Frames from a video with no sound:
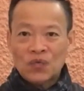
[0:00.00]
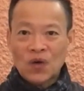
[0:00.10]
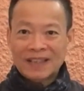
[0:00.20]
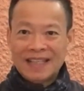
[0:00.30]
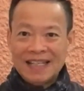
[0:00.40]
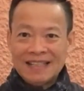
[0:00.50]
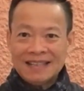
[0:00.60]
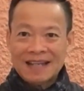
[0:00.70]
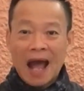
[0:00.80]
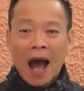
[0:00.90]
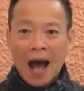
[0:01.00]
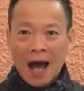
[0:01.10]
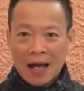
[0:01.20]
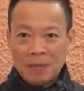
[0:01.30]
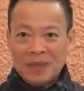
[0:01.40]
14.
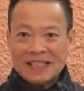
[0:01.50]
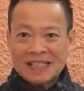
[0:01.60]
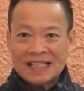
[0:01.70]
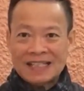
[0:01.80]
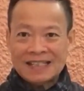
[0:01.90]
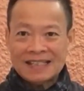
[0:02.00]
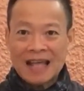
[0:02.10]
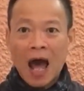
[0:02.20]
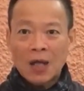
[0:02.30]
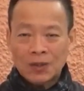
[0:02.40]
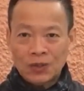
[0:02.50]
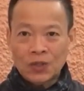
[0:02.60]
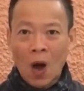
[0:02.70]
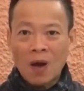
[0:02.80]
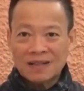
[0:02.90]
Hibiscus
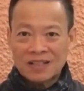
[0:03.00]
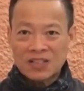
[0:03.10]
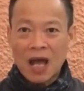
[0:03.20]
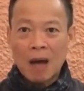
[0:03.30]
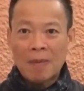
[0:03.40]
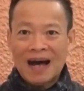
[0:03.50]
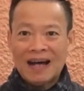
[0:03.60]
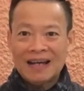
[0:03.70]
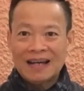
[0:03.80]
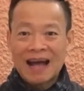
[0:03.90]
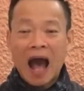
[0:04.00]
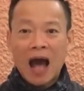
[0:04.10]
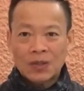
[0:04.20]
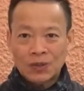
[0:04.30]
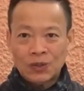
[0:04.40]
Dog chaba
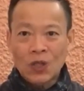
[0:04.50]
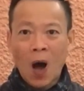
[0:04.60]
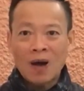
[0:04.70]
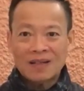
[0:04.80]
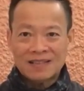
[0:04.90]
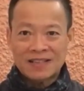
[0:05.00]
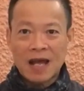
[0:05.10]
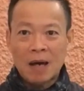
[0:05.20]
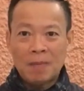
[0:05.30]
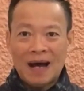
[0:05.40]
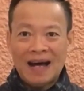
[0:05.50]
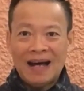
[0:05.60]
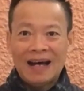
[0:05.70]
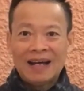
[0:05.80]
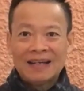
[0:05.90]
Dog
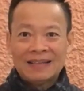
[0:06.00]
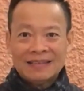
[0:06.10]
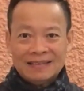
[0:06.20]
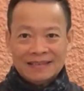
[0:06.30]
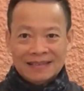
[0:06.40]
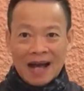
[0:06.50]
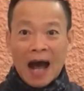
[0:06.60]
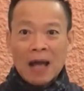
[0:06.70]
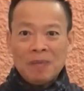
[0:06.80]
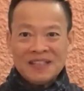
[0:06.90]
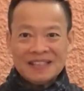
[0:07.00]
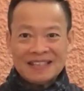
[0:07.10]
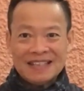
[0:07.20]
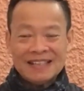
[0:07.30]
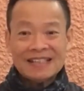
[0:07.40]
chaba
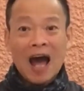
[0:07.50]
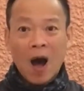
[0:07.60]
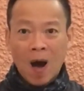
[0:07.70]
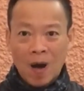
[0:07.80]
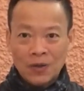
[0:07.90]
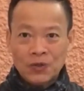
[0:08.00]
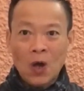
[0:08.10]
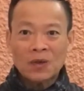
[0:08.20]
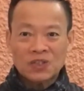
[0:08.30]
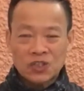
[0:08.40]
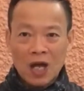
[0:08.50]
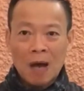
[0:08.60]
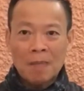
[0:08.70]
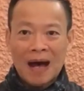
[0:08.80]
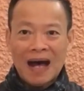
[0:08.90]
Hibiscus or dog
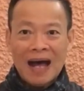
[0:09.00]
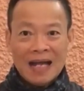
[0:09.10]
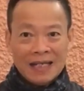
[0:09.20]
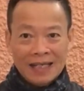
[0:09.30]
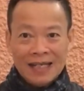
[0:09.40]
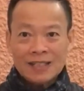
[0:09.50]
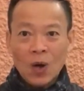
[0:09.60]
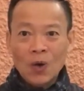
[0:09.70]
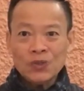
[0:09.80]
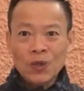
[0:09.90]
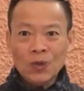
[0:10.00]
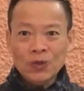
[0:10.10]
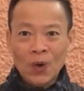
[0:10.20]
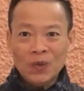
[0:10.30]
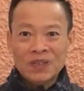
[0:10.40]
chaba is also
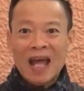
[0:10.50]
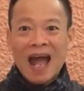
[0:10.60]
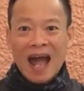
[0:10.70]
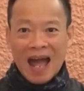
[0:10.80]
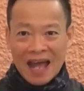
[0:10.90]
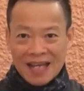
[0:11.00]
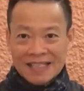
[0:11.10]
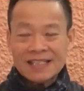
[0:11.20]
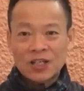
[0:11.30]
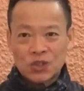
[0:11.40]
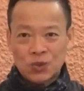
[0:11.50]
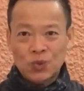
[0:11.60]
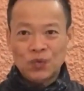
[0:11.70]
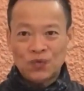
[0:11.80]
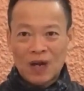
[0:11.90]
known as the
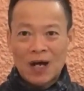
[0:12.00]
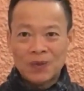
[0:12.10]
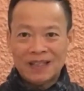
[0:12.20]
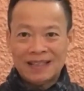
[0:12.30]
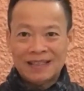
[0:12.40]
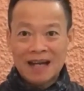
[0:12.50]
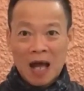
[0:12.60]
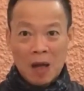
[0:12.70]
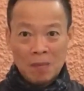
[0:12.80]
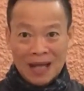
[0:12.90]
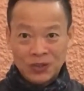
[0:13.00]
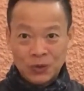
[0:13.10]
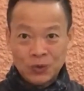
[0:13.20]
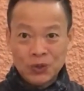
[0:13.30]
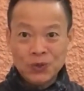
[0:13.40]
shoe flower. But
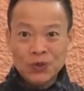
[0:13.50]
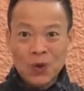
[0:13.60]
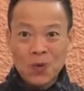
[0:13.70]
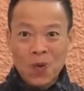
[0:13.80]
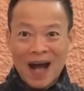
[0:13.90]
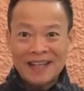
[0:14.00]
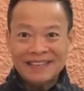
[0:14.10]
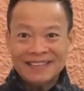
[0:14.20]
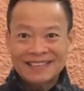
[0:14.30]
do you know why